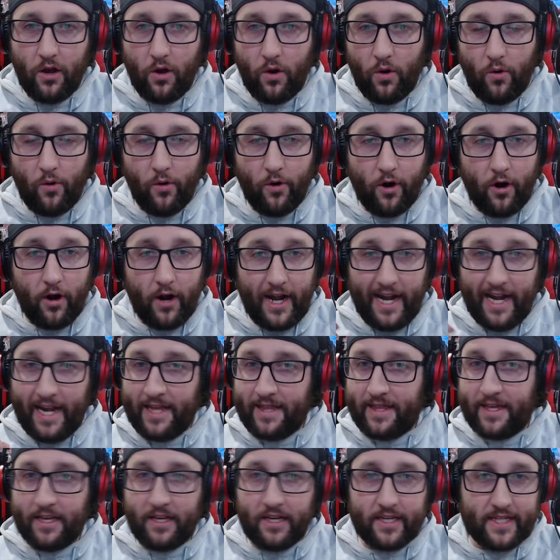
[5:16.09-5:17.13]
or
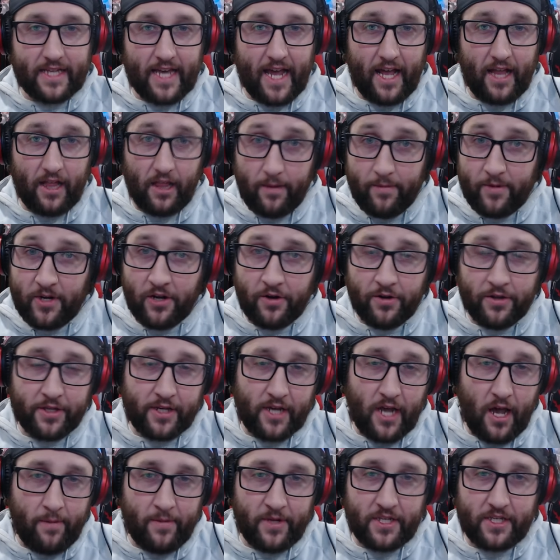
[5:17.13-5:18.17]
anything like that, let me know in the
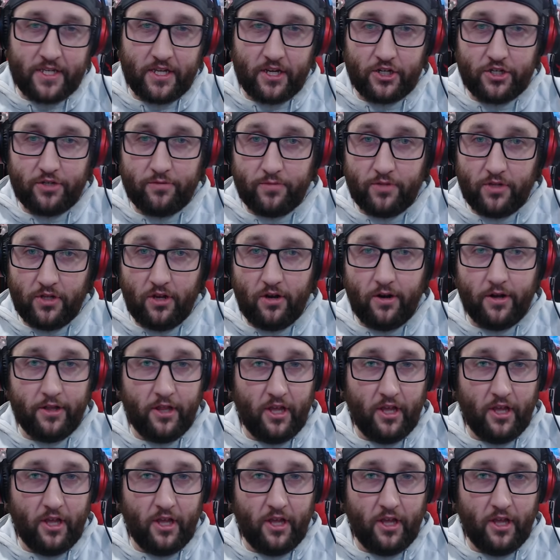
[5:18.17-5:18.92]
comments section below.